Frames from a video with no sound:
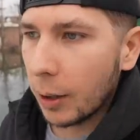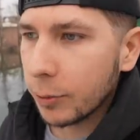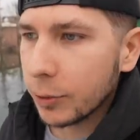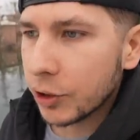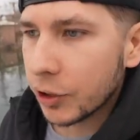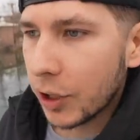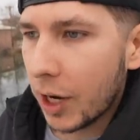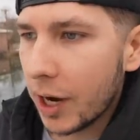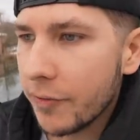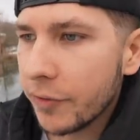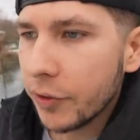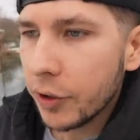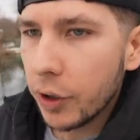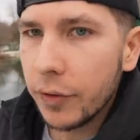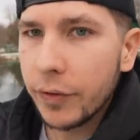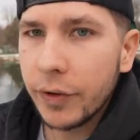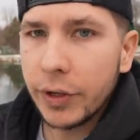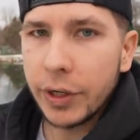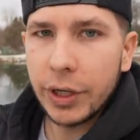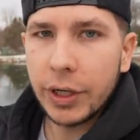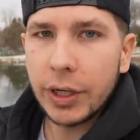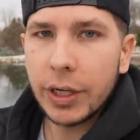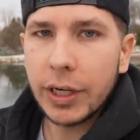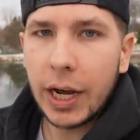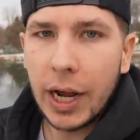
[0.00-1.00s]
I was driving over
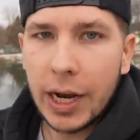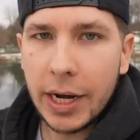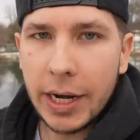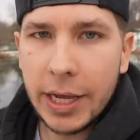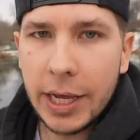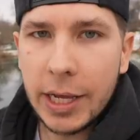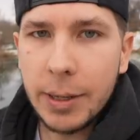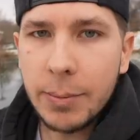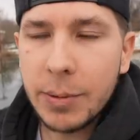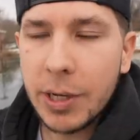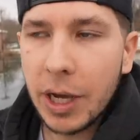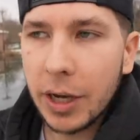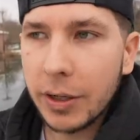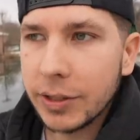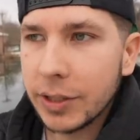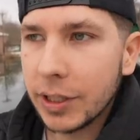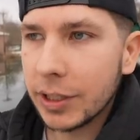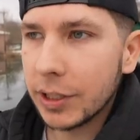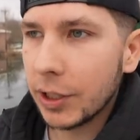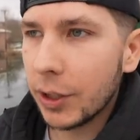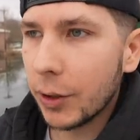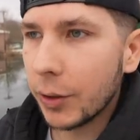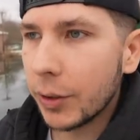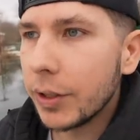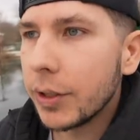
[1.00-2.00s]
here, it kind of hit me. I was
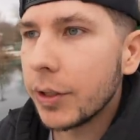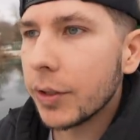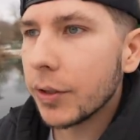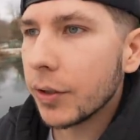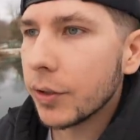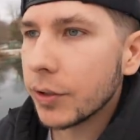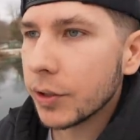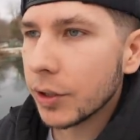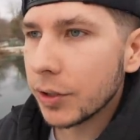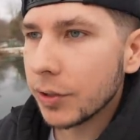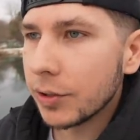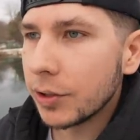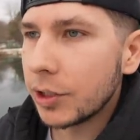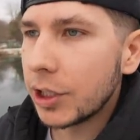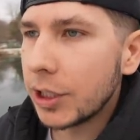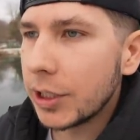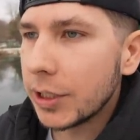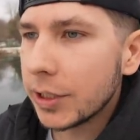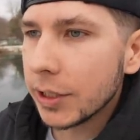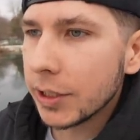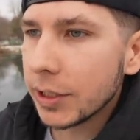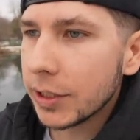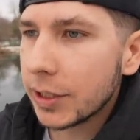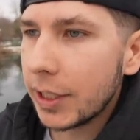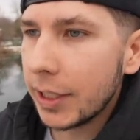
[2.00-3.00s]
like, yo, either those are Jesus